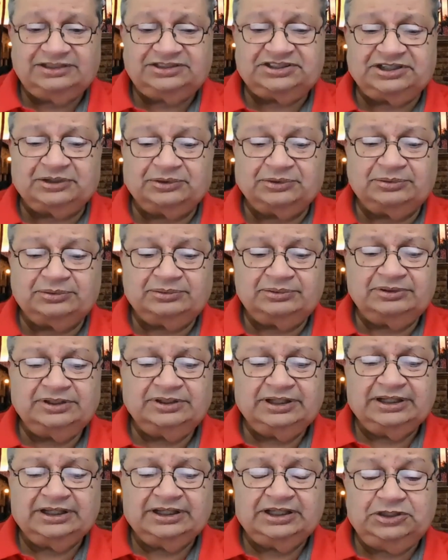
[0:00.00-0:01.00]
So
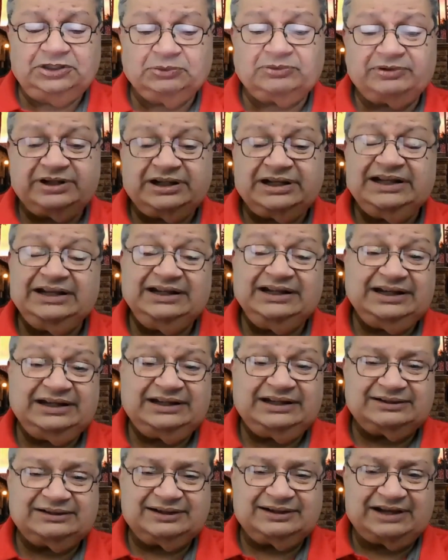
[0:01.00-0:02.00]
you really
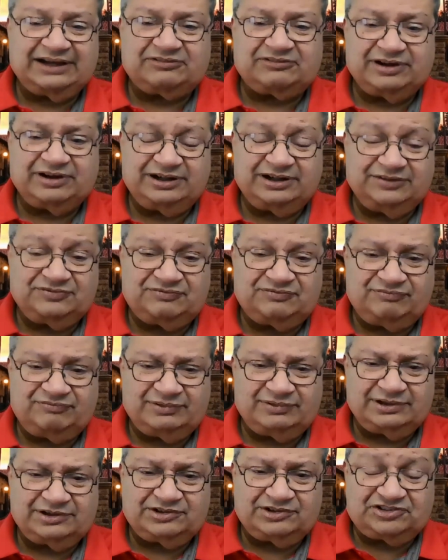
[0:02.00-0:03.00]
need to get rid of
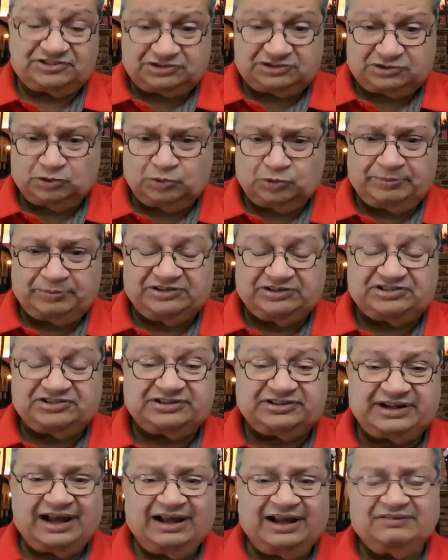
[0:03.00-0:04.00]
stupid
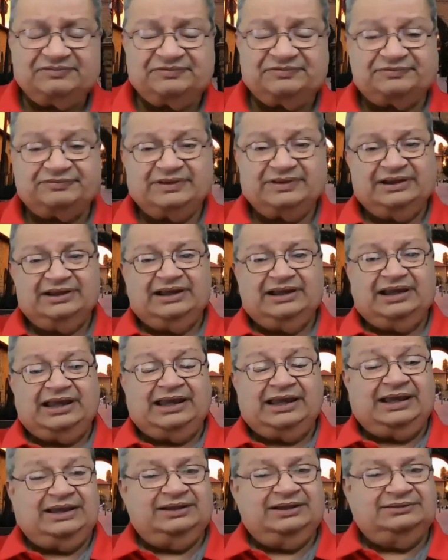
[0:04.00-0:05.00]
stuff.
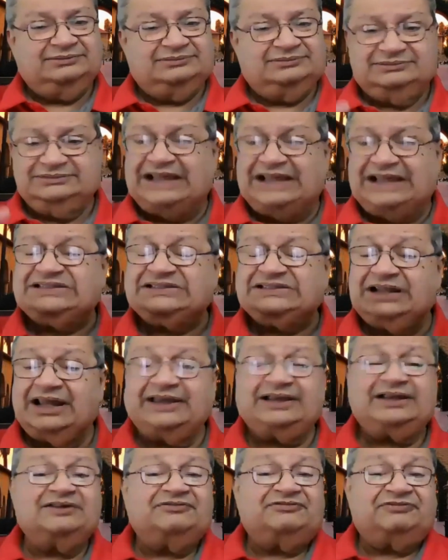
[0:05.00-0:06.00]
And that's
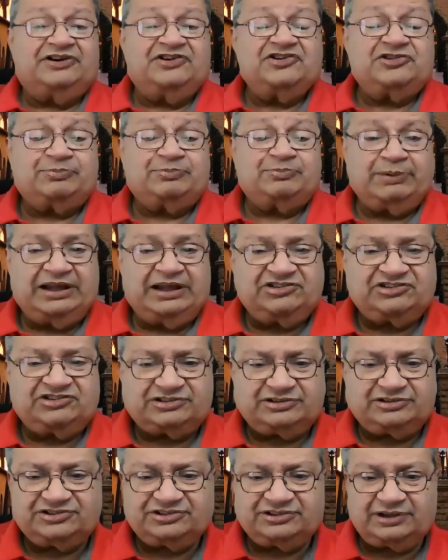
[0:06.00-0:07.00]
like a first
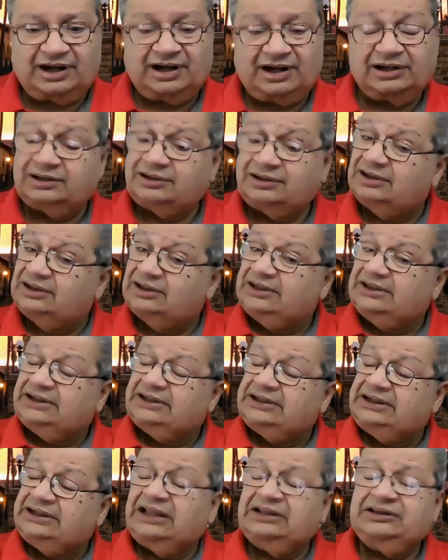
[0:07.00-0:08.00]
place to start.
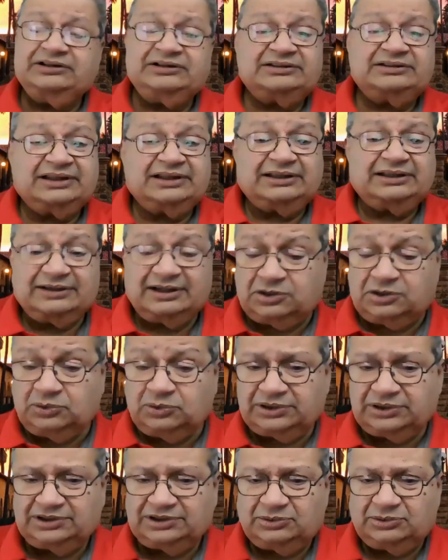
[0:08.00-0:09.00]
Another thing that
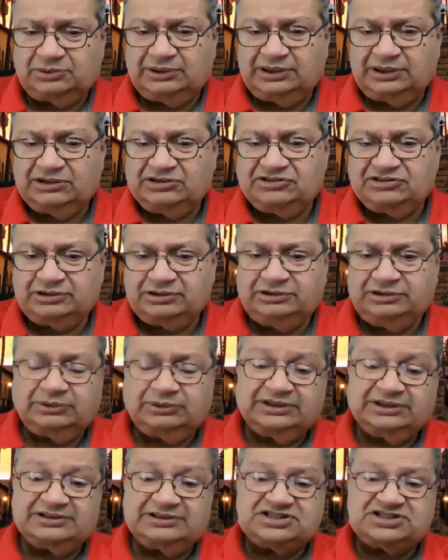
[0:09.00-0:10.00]
you can do is you
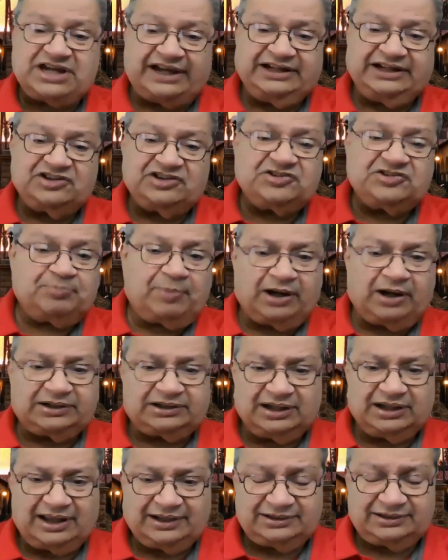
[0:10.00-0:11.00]
can shine a
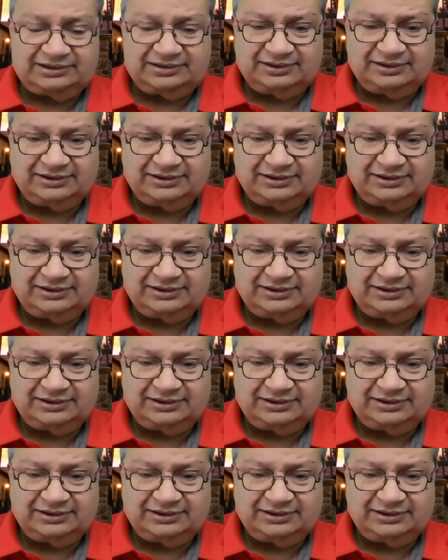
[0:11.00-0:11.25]
spotlight.